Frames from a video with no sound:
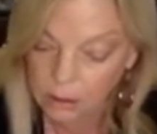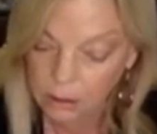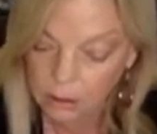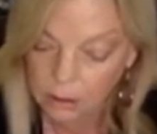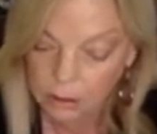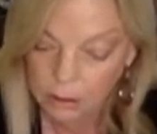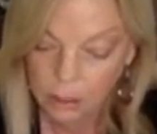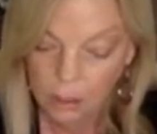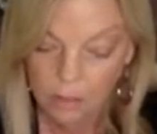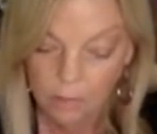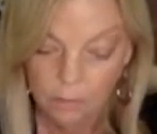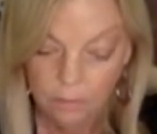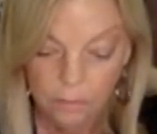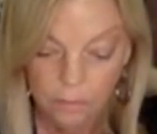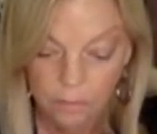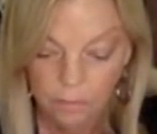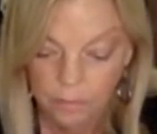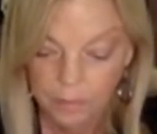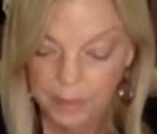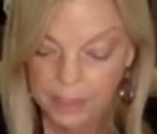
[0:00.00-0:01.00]
No,
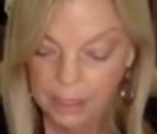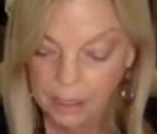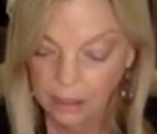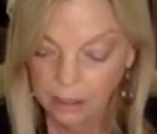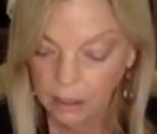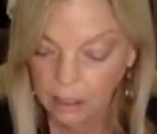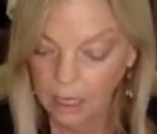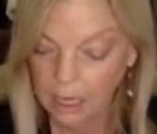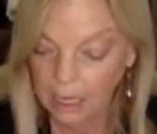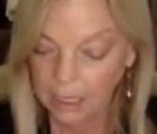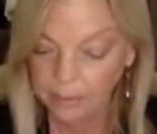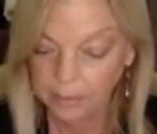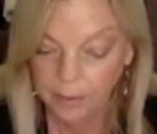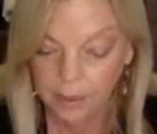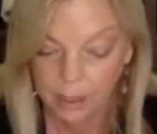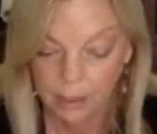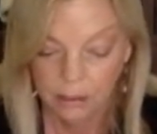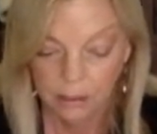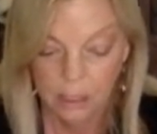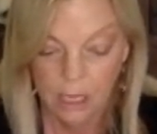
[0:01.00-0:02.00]
I
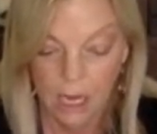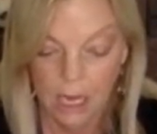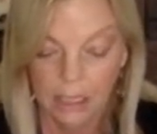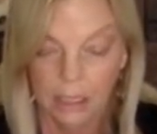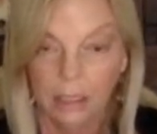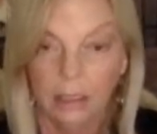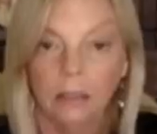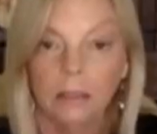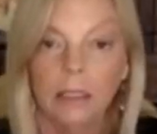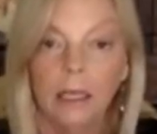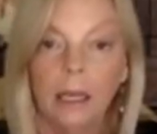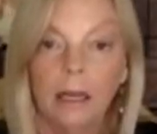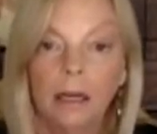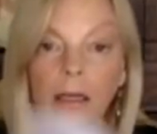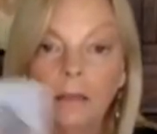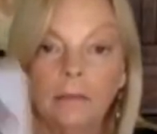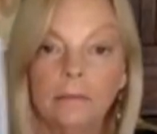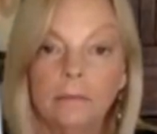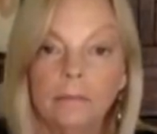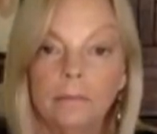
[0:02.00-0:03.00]
think Donnie will get it.
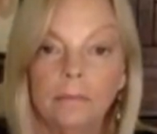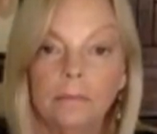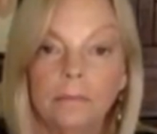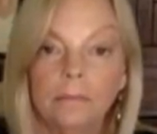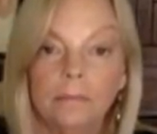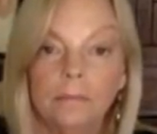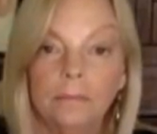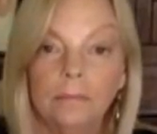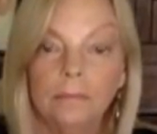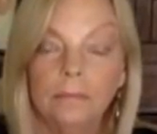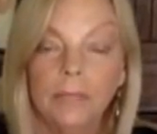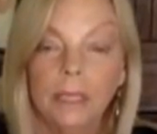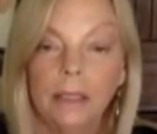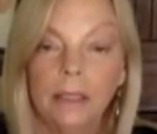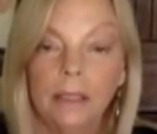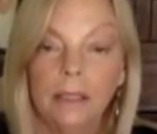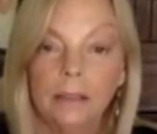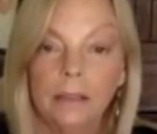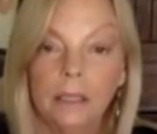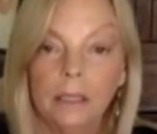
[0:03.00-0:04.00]
I
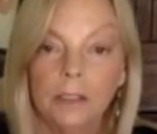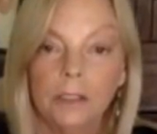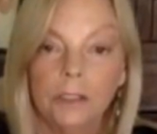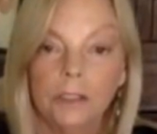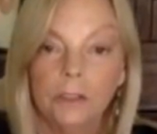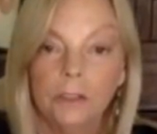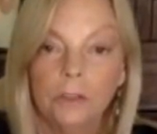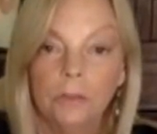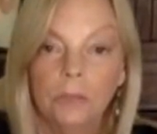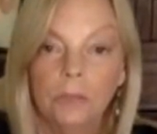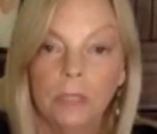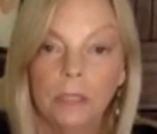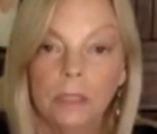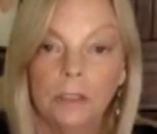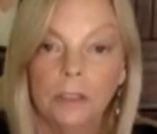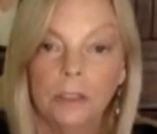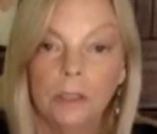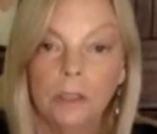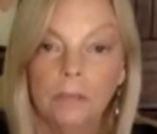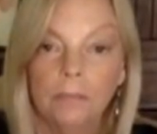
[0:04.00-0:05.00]
think Don Jr. will get a
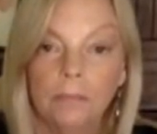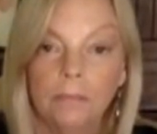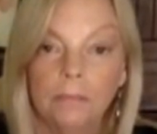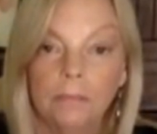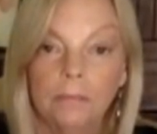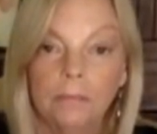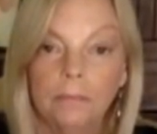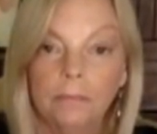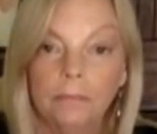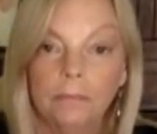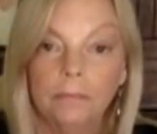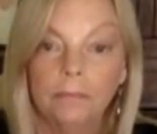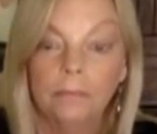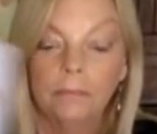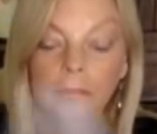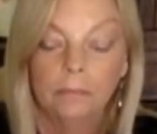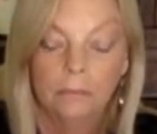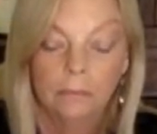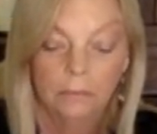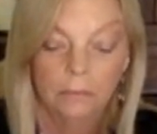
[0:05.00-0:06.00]
show.
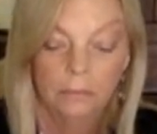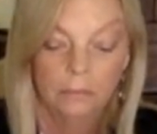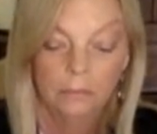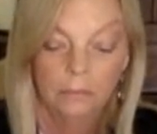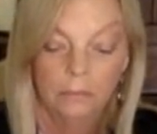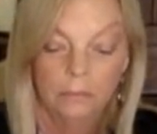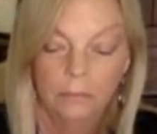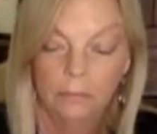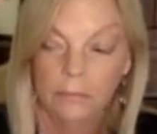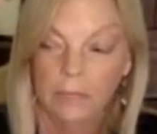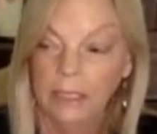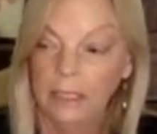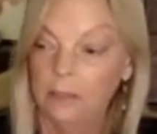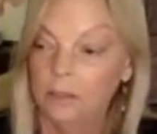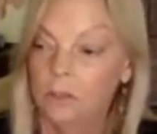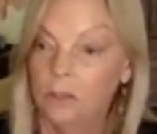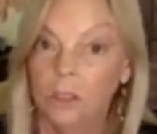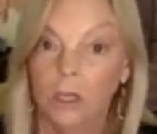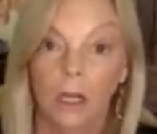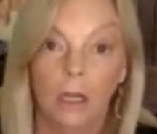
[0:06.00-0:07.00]
And
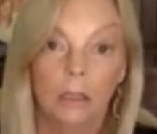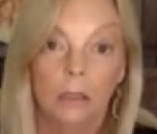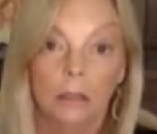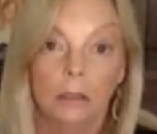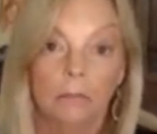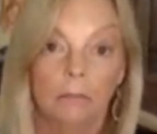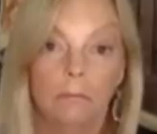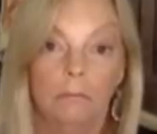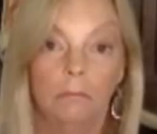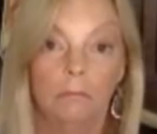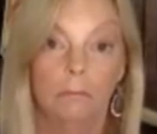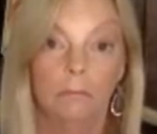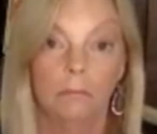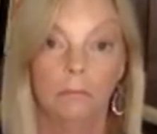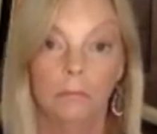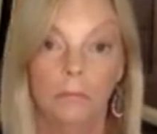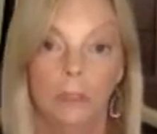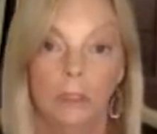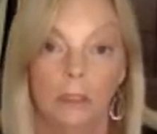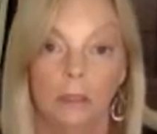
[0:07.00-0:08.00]
he's a talker,
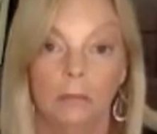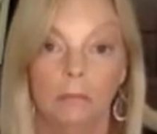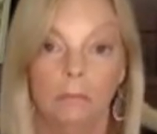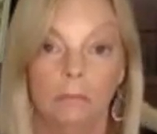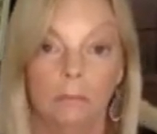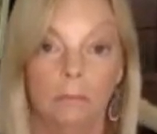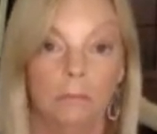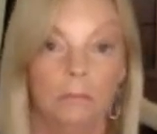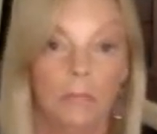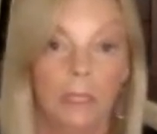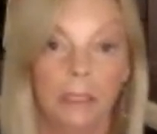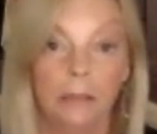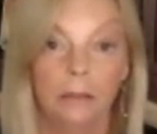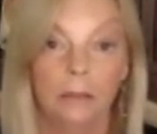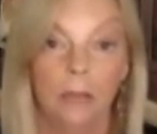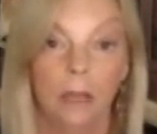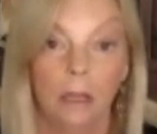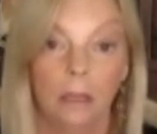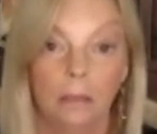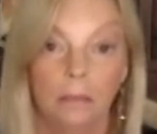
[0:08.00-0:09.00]
he can
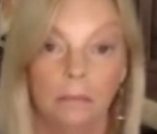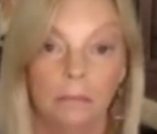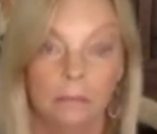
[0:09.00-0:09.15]
talk.